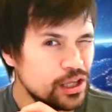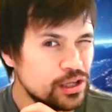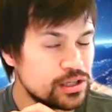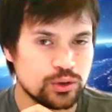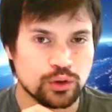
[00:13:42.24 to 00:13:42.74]

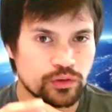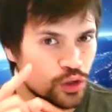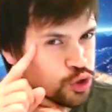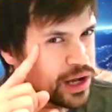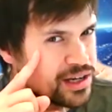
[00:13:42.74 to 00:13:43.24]
sort of the
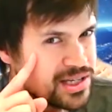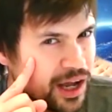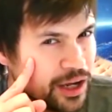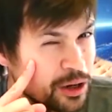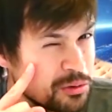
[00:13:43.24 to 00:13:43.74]
trader's
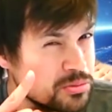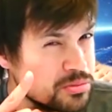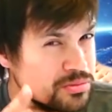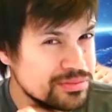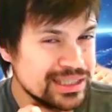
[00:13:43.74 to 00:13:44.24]
eye go,
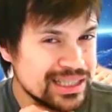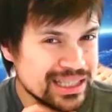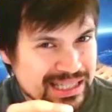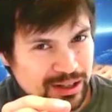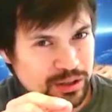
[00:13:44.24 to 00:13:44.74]
mm,
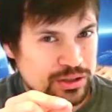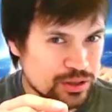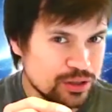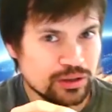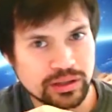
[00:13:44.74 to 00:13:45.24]
this looks
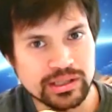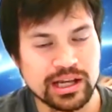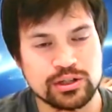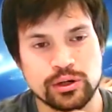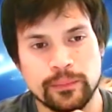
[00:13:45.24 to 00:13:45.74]
good,
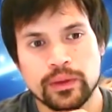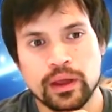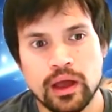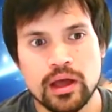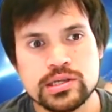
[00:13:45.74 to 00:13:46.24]
etc.
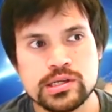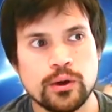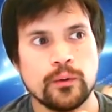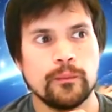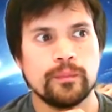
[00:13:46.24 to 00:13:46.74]

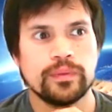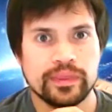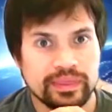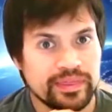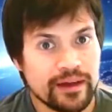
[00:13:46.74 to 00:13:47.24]
So
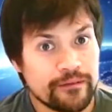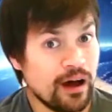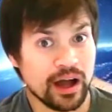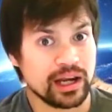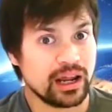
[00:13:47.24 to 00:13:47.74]
they're
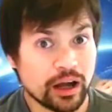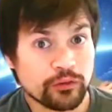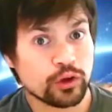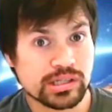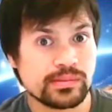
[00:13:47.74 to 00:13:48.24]
fine, and I've
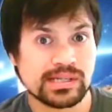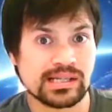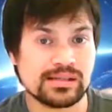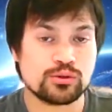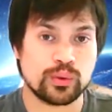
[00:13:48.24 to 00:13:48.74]
got some
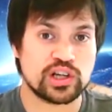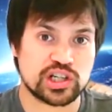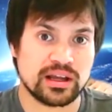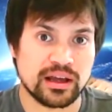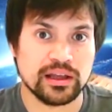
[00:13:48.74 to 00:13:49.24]
systems which
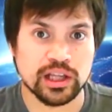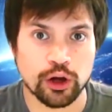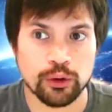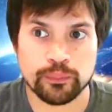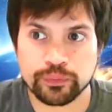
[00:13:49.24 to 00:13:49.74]
you
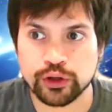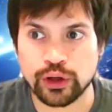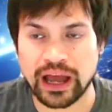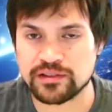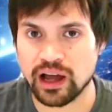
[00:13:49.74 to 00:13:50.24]
know you
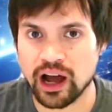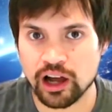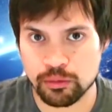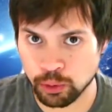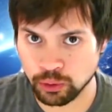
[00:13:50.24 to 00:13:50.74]
have to
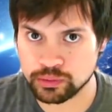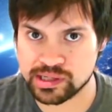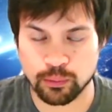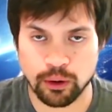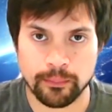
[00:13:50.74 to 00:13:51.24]
eyeball
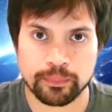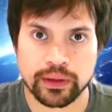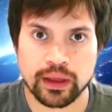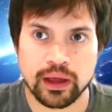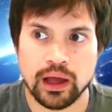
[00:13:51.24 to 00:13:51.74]
somewhat,
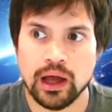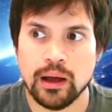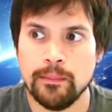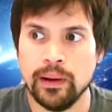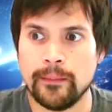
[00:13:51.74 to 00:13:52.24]

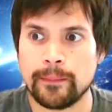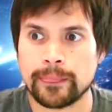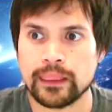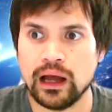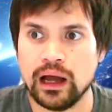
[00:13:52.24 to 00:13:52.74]
but
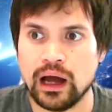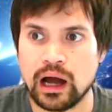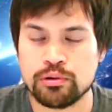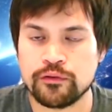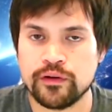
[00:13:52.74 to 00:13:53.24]
I
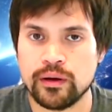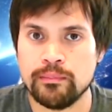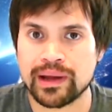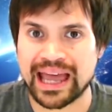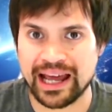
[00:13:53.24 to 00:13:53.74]
prefer
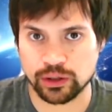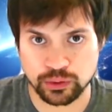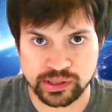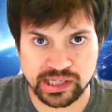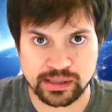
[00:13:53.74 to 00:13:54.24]
mechanical
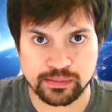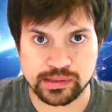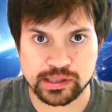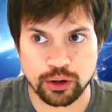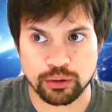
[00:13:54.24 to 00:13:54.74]
systems.
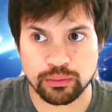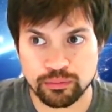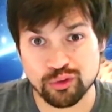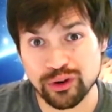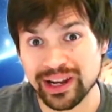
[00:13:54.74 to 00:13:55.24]
So
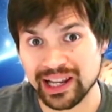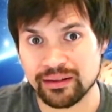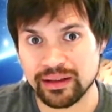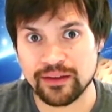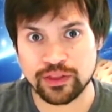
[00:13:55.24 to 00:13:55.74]
really,
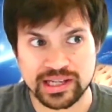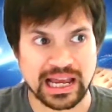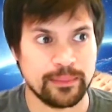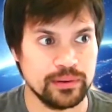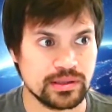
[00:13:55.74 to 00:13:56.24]
if this
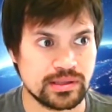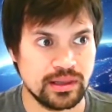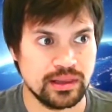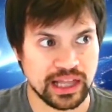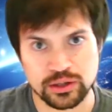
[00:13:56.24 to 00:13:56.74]
happens,
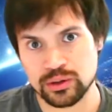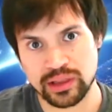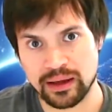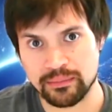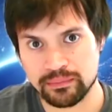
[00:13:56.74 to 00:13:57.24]
then do
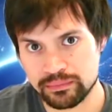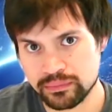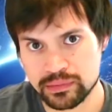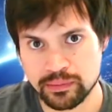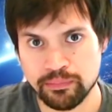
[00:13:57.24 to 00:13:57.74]
that.
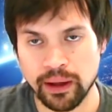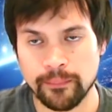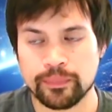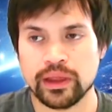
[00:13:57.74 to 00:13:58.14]
But